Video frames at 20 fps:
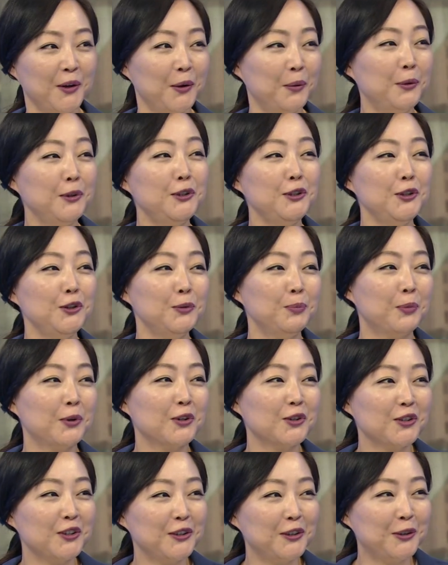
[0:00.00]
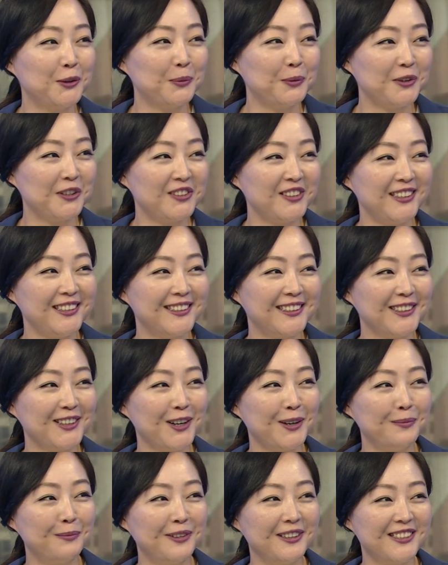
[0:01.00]
What do you personally hope to see
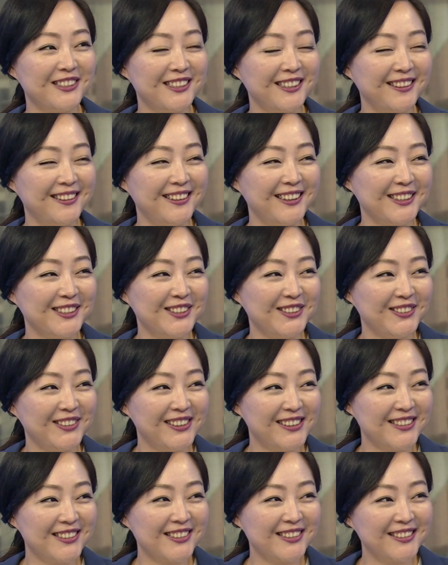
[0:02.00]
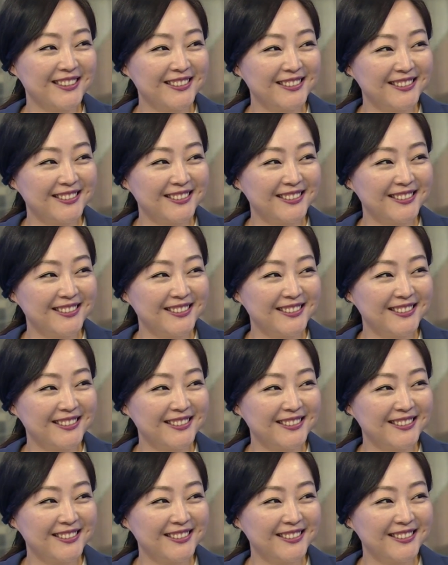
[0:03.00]
accomplished in the next 2 years?